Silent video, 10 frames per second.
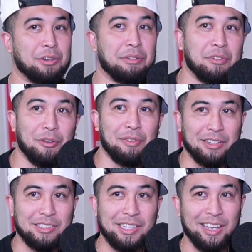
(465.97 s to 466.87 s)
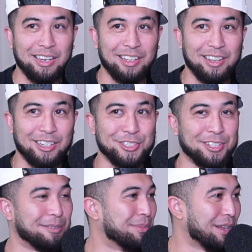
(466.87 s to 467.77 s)
I don't even know if I could say any of that
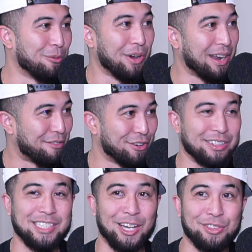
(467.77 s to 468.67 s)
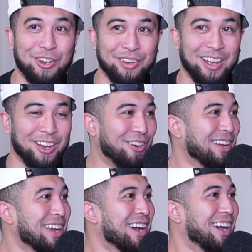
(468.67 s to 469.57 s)
shit, but whatever. It's out there
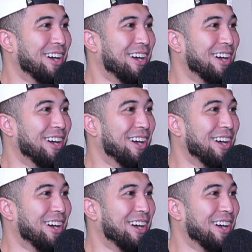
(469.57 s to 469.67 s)
now.